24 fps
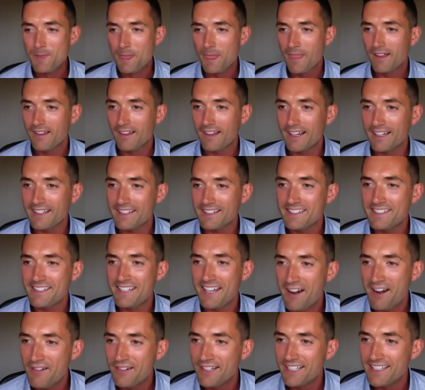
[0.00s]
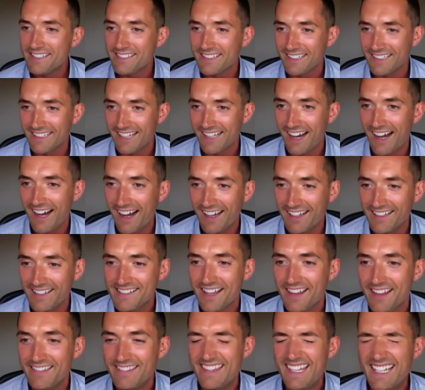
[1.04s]
Like, seriously,
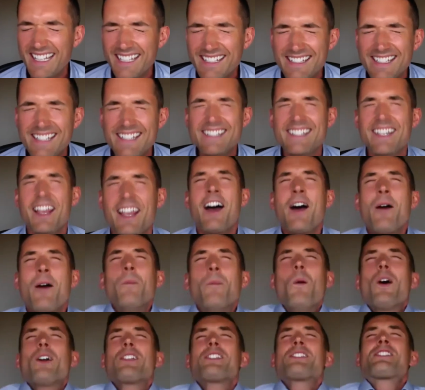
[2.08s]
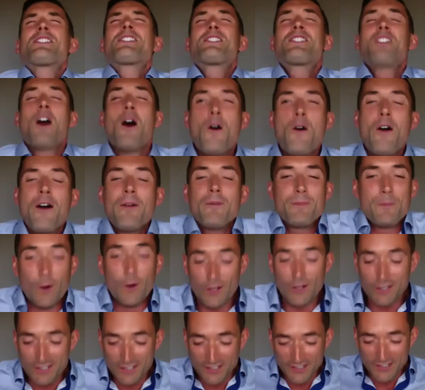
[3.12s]
guys, this is what so
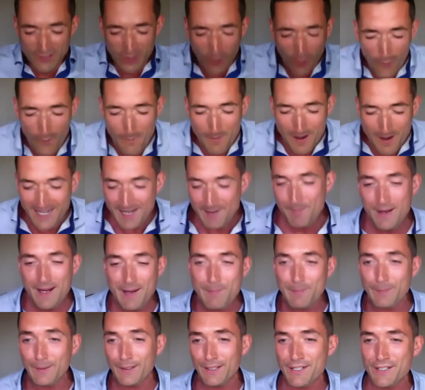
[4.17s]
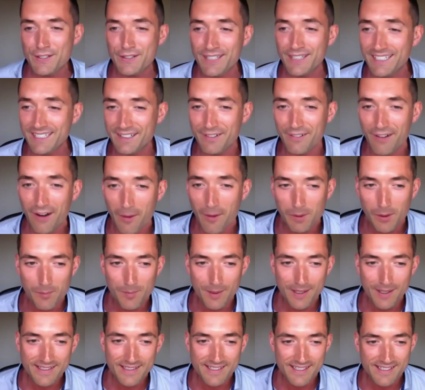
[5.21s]
many people are treating their Arbonne
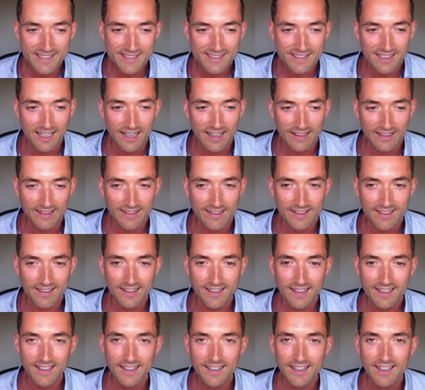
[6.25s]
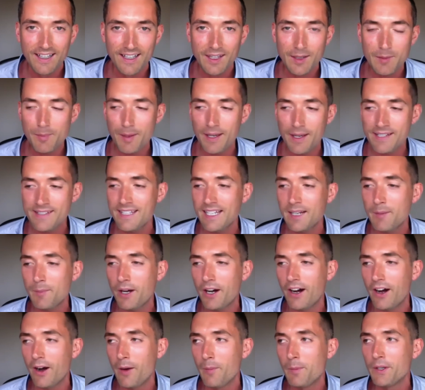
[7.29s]
businesses like. The best thing about
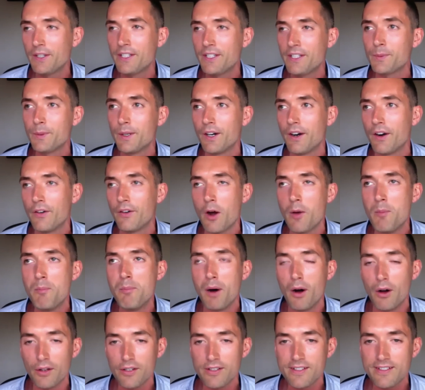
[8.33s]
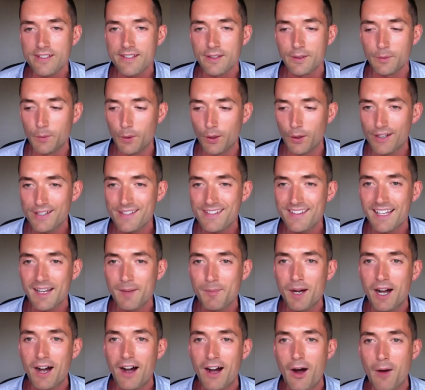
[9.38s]
Arbonne is we're our own boss. The worst thing
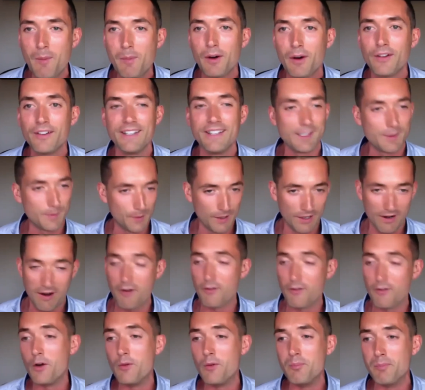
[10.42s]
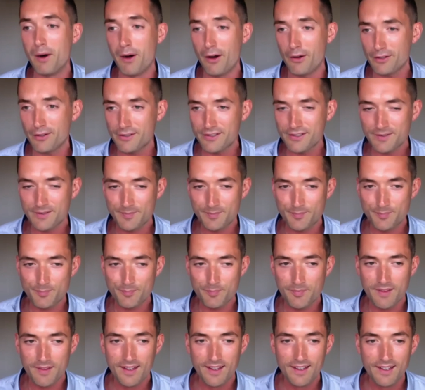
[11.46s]
about Arbonne is we're our own boss.
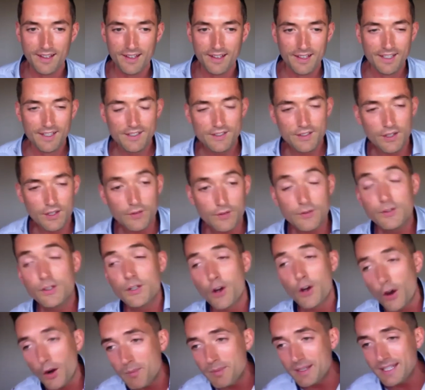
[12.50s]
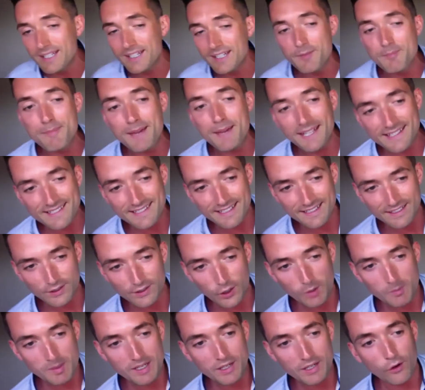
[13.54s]
So you've got to be committed. You've got
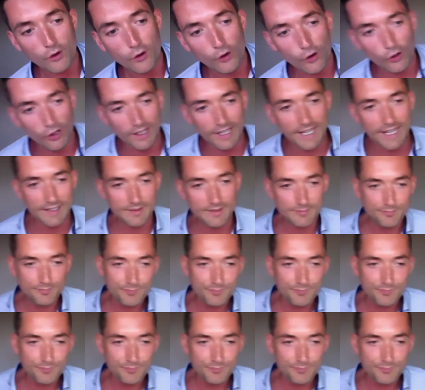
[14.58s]
to be all in.